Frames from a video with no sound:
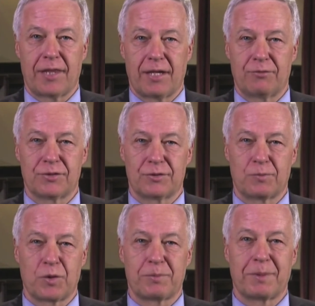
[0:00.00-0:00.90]
there was
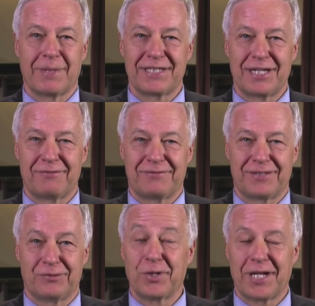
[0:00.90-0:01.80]
supposed to be my tough
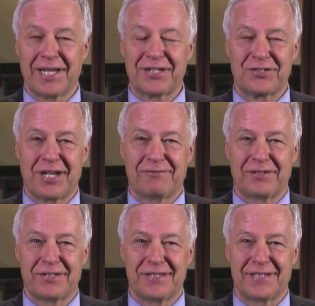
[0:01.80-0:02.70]
re-election effort.